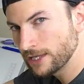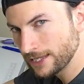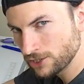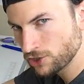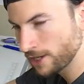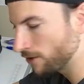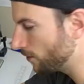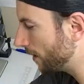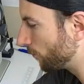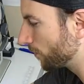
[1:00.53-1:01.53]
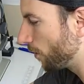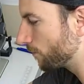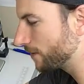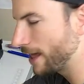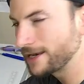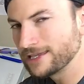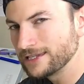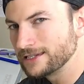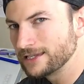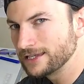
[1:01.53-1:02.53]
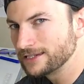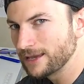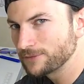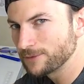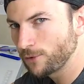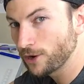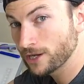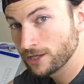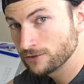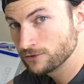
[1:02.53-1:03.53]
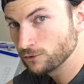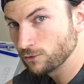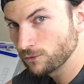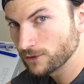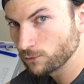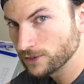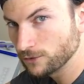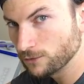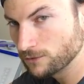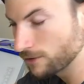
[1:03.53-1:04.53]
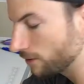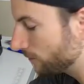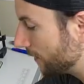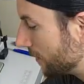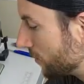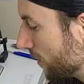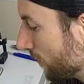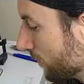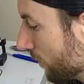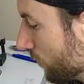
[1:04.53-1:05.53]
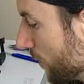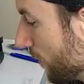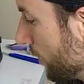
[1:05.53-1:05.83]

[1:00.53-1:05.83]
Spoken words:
end channel, and we'll go over that in depth in part 2 when we do the end channel, the sewn channel.